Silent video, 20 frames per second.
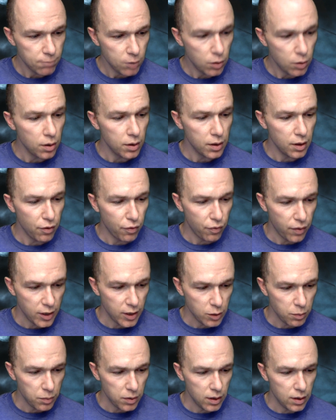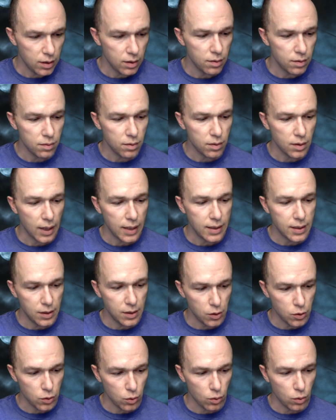currently a freshman, 19
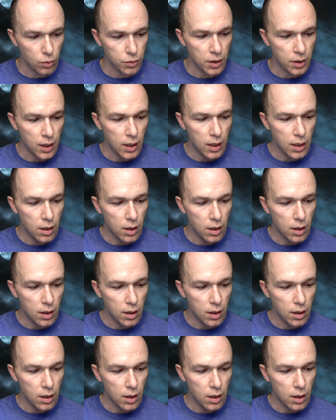years old,